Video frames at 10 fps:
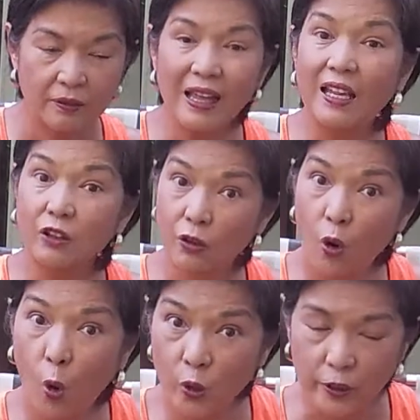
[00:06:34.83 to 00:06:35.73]
title
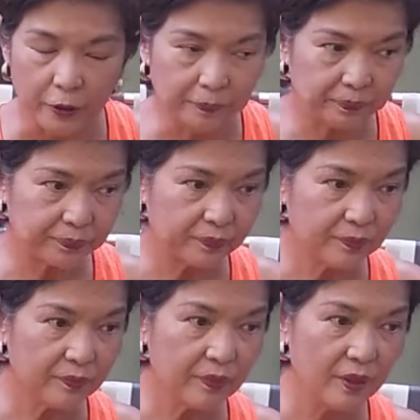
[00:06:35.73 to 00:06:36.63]
holder.
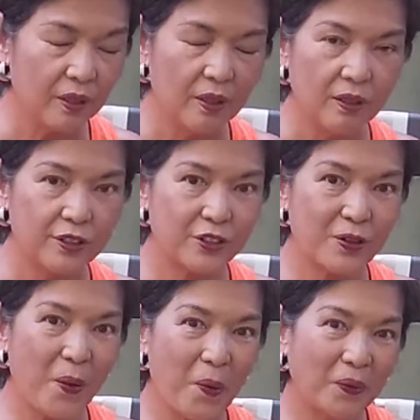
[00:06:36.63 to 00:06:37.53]

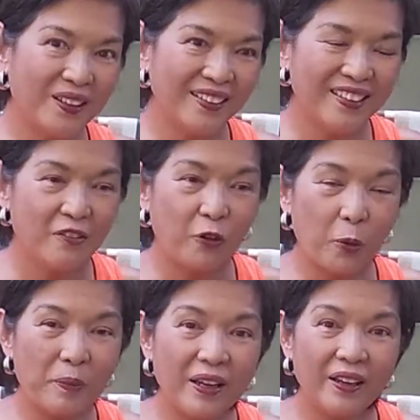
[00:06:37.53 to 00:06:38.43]
So
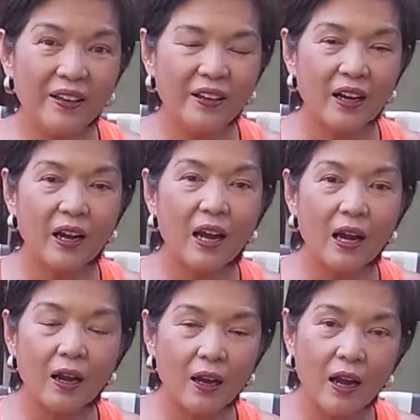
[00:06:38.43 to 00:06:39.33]
for me,
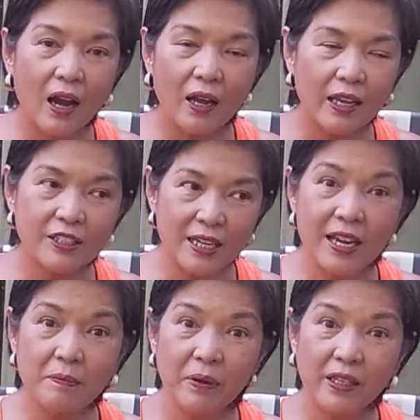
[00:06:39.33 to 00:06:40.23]
it's
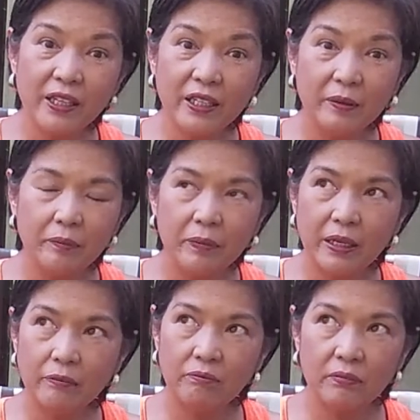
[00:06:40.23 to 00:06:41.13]
in my name,
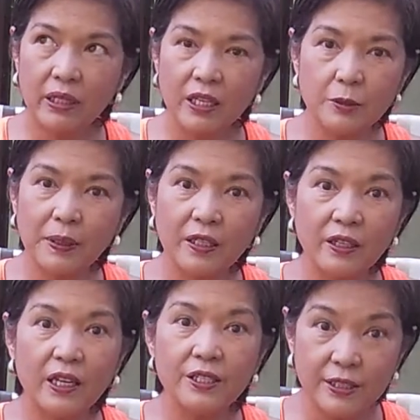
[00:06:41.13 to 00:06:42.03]
my husband
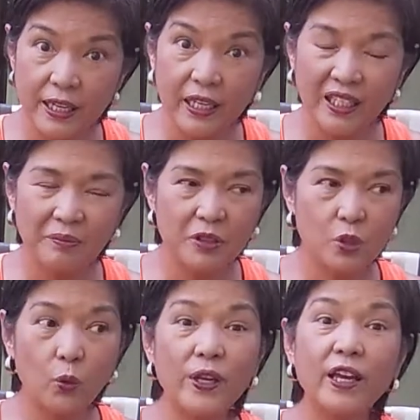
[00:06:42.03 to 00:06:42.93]
and I's name,
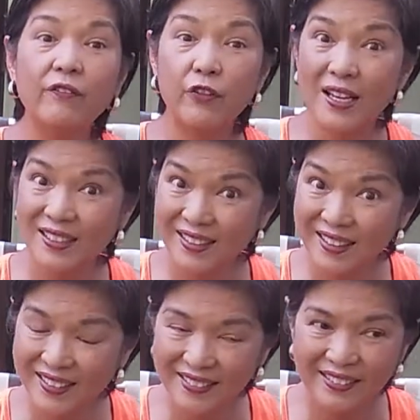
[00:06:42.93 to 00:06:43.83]
so we have
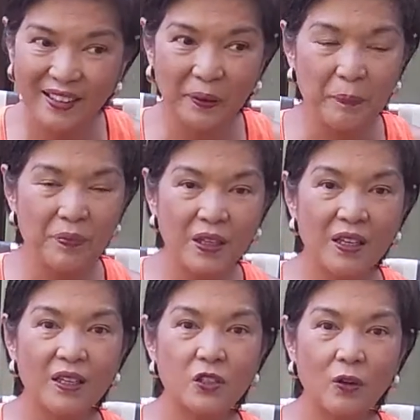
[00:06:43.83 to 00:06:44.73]
residency there.
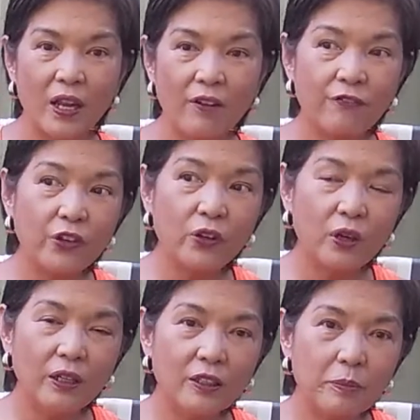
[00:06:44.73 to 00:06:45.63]
So I have
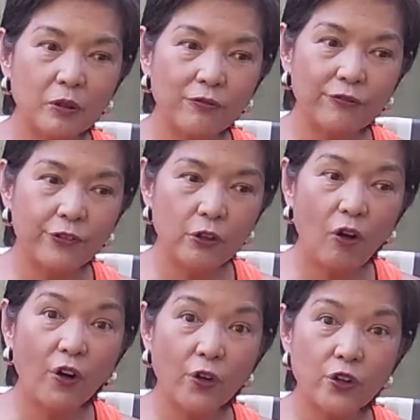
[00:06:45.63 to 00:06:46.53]
a little bit few
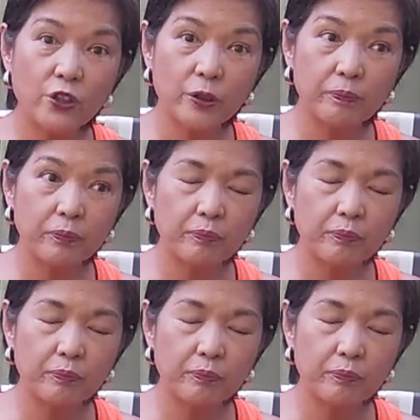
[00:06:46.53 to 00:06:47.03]
ownership